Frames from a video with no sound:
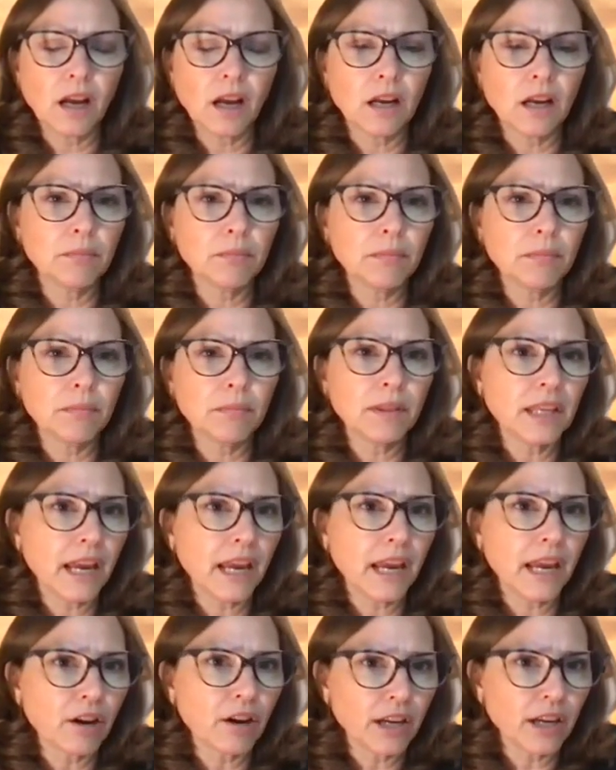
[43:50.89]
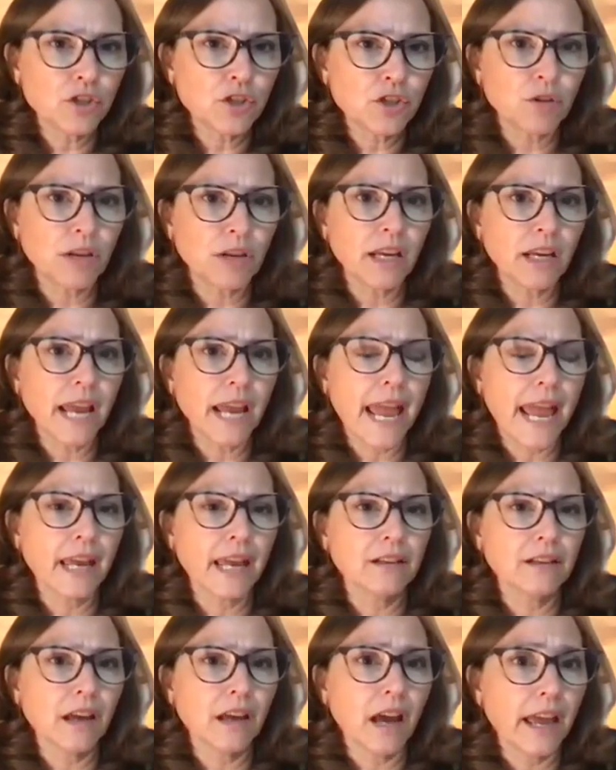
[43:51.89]
the air industry
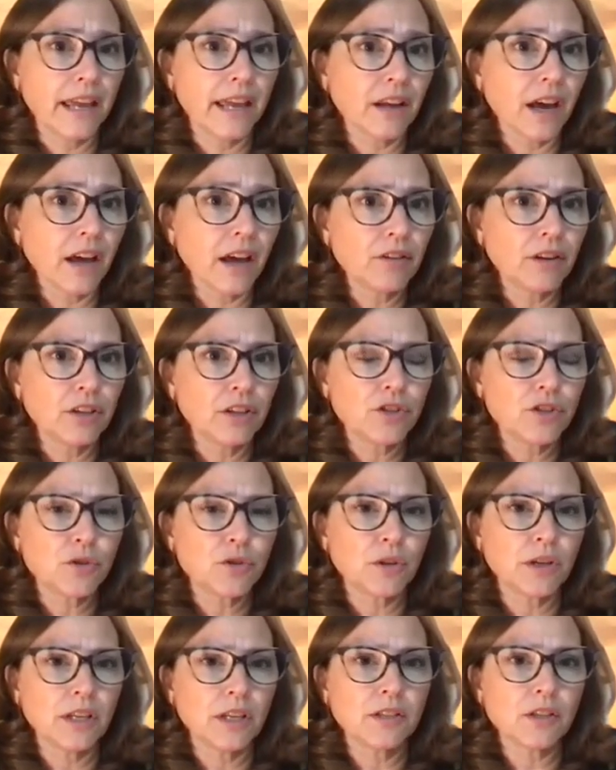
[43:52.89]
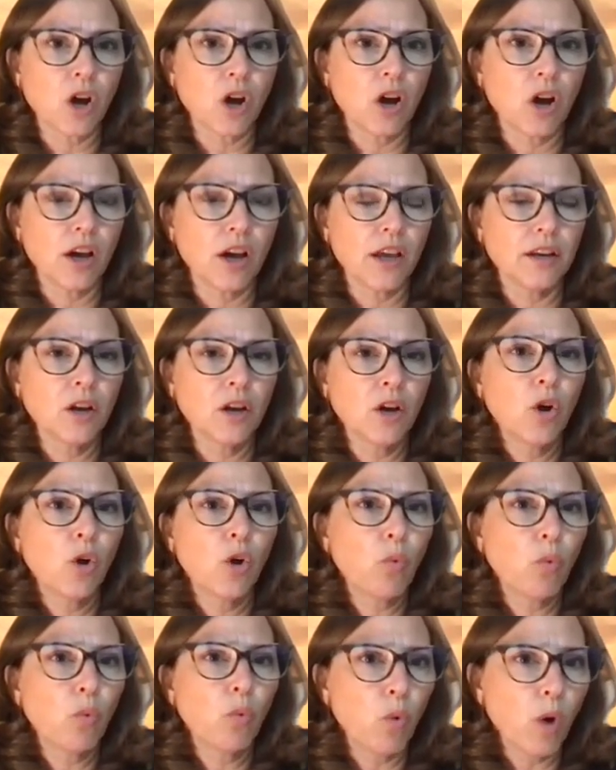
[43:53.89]
and other industries on
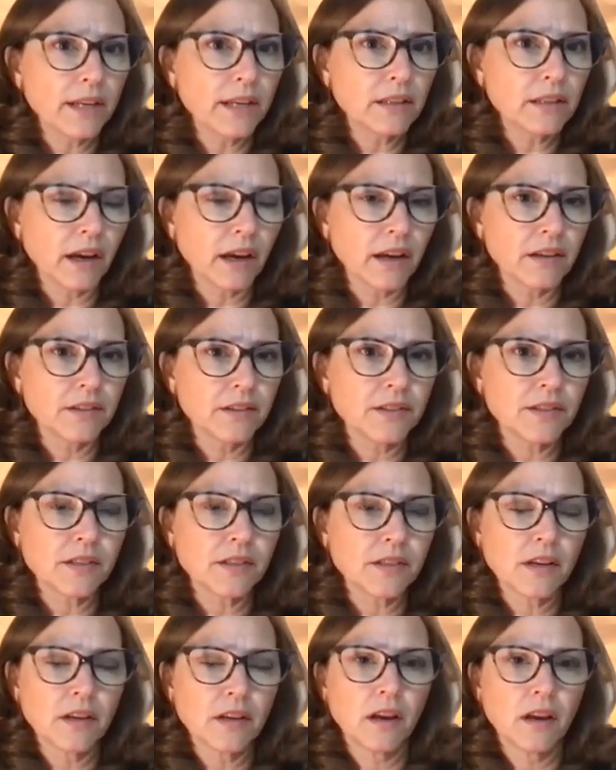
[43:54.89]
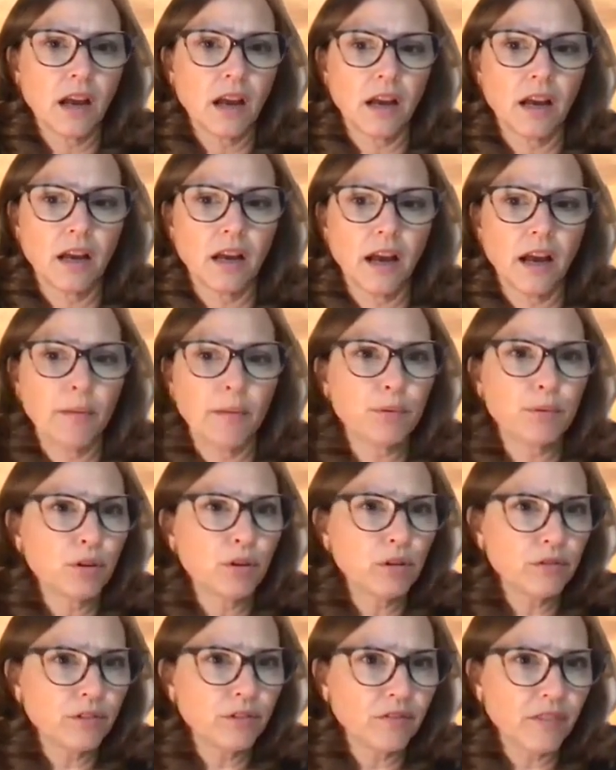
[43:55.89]
what does a
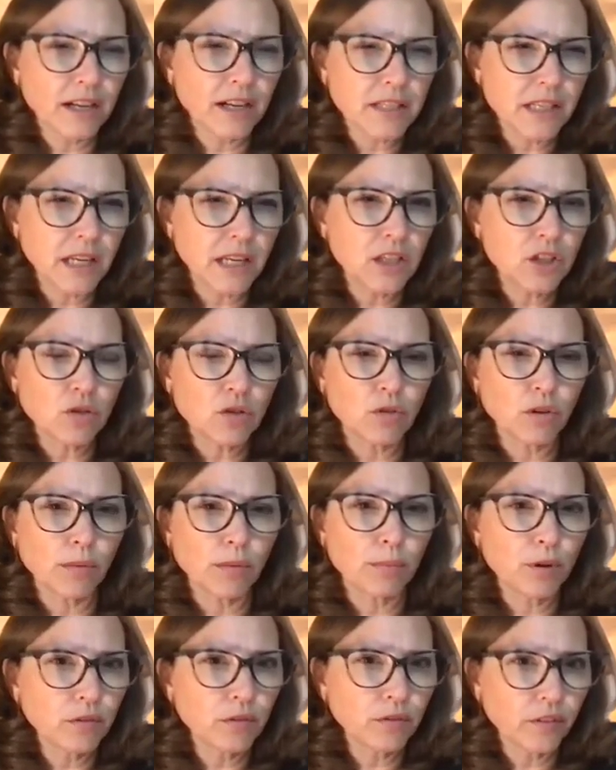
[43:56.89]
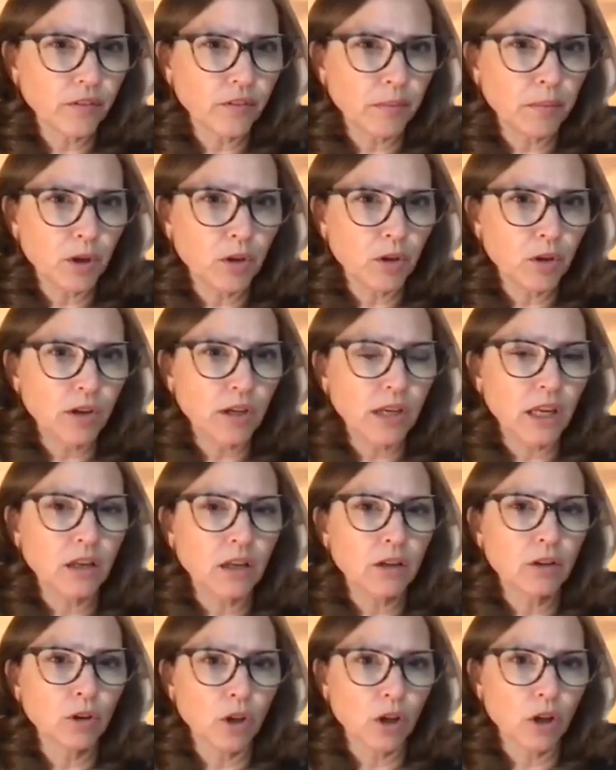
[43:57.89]
proof of vaccination or a proof of immunity
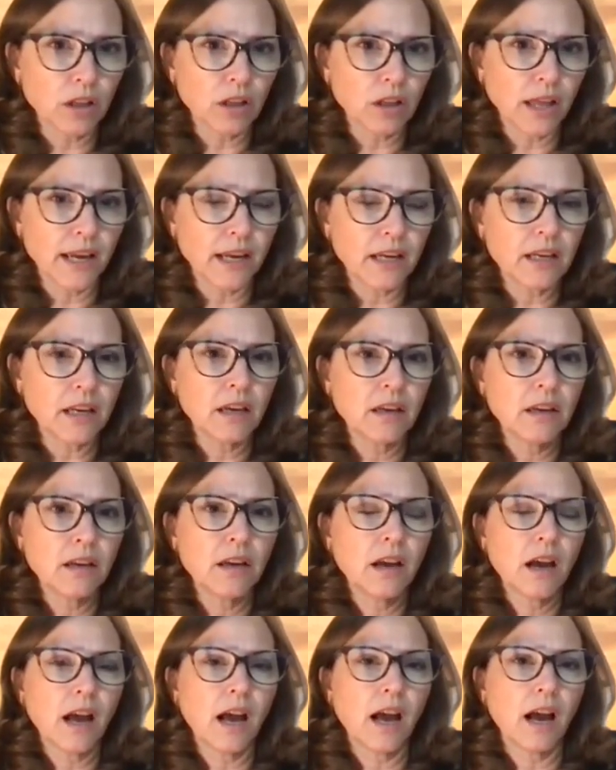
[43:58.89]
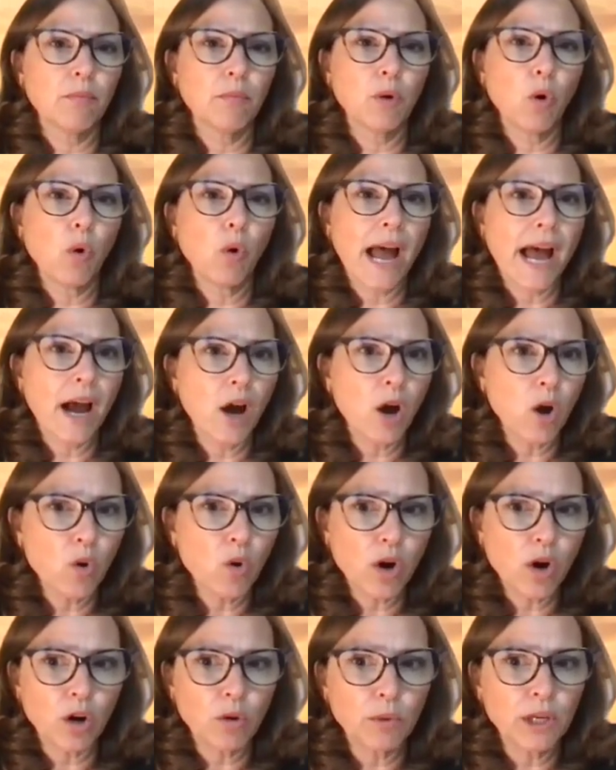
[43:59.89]
look like? How
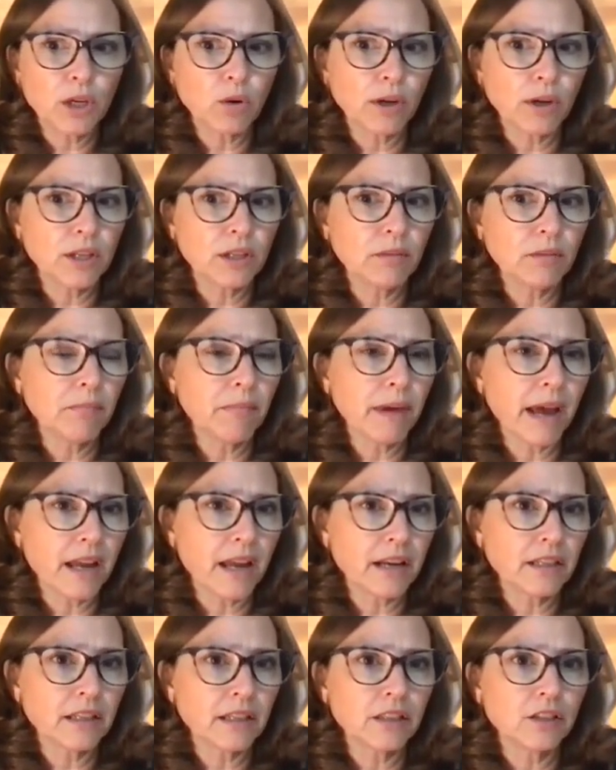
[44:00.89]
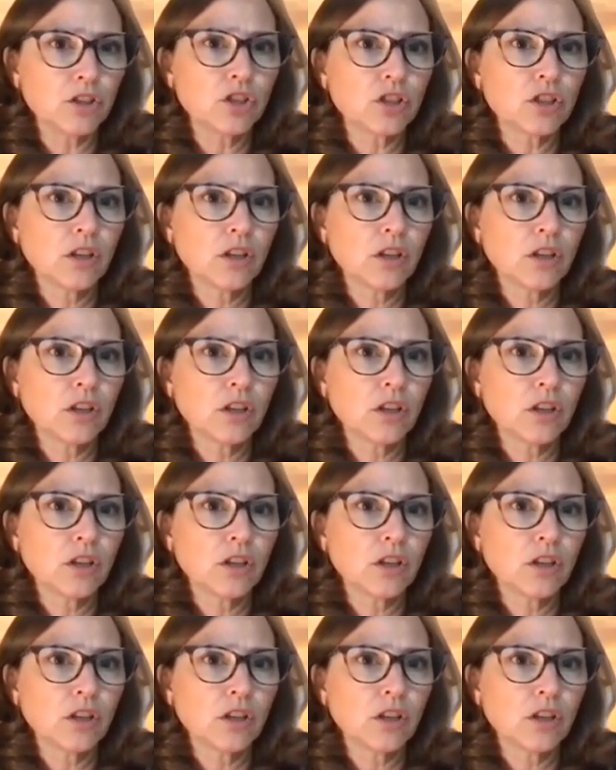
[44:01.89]
are we going to manage